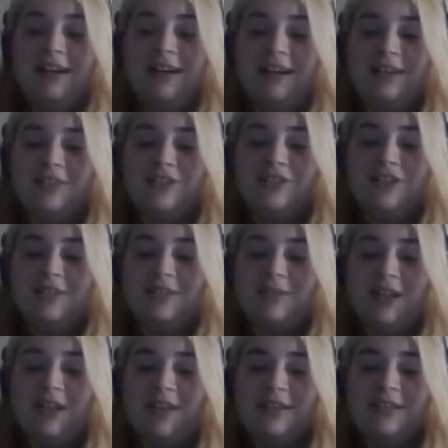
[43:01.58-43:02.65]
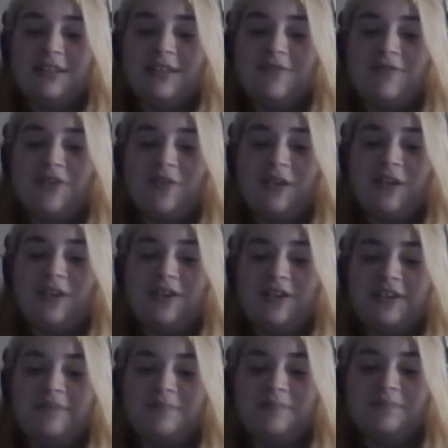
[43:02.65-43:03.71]
There's going to be a lot of stuff going
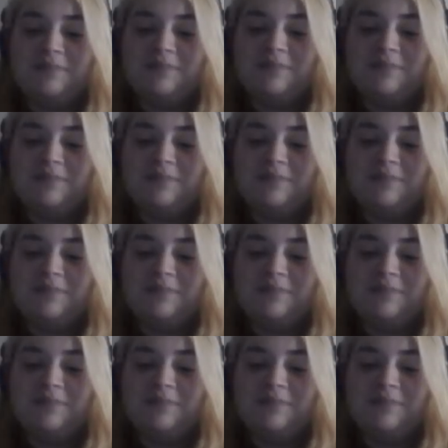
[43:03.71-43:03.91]
on.